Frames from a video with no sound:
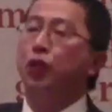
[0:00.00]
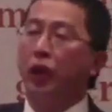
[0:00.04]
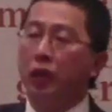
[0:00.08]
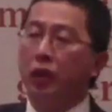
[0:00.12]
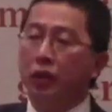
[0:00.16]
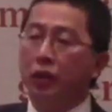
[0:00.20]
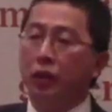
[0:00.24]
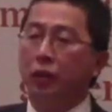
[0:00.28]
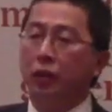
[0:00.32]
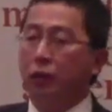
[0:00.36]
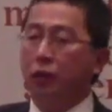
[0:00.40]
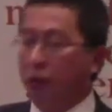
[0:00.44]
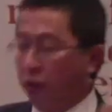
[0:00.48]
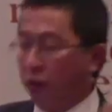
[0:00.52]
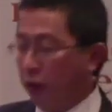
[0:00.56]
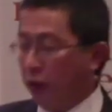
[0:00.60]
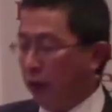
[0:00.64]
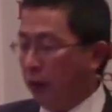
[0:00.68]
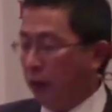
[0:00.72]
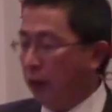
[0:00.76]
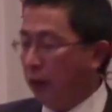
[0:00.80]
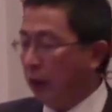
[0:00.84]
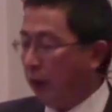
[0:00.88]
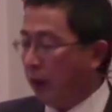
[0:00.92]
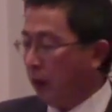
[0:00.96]
has been
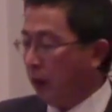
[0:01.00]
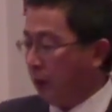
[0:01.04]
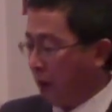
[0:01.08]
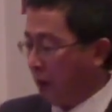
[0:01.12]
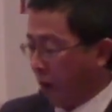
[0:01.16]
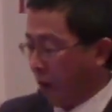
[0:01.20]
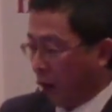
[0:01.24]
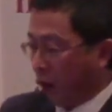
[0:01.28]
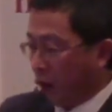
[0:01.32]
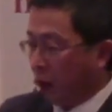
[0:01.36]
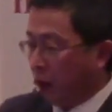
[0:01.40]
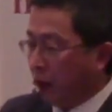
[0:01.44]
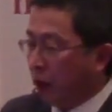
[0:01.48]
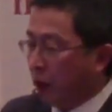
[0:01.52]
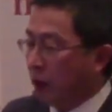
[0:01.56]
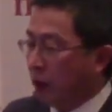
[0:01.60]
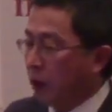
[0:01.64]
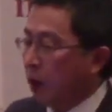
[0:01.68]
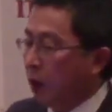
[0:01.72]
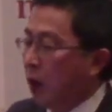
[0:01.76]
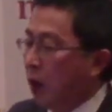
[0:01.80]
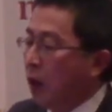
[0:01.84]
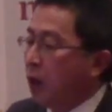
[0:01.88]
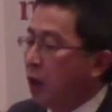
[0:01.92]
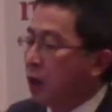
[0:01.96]
changing over the
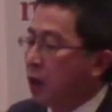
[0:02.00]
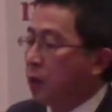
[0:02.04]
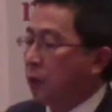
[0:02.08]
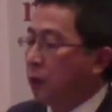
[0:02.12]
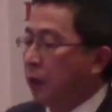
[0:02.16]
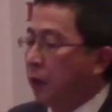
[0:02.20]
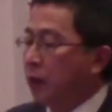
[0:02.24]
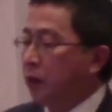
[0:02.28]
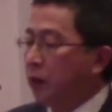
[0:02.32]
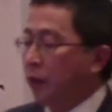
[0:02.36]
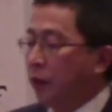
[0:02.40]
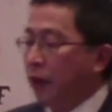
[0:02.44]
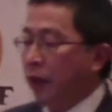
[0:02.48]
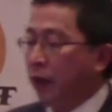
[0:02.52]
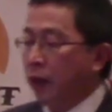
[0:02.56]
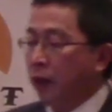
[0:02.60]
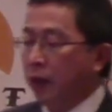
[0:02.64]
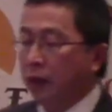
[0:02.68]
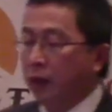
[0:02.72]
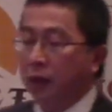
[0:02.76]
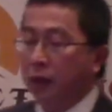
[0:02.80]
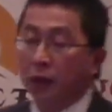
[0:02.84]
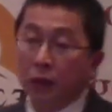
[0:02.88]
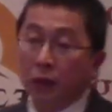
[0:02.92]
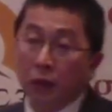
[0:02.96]
last, here
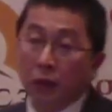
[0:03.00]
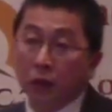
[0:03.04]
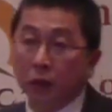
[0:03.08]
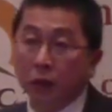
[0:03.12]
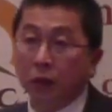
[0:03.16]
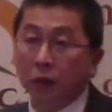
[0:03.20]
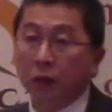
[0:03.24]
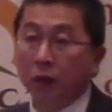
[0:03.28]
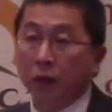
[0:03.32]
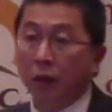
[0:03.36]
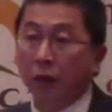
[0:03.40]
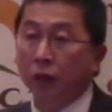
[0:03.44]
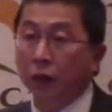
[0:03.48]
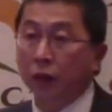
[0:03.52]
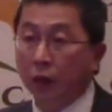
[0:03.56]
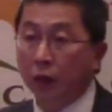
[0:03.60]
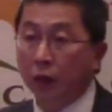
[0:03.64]
specifically